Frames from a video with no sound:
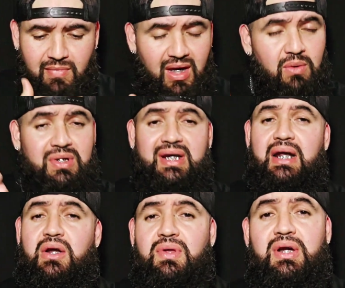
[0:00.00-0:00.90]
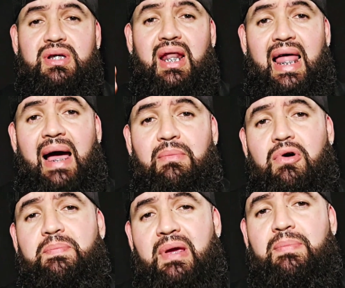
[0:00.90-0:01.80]
which I know there's a lot
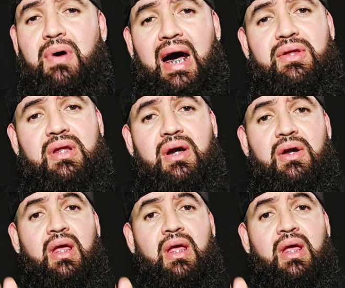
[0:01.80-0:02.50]
more people out there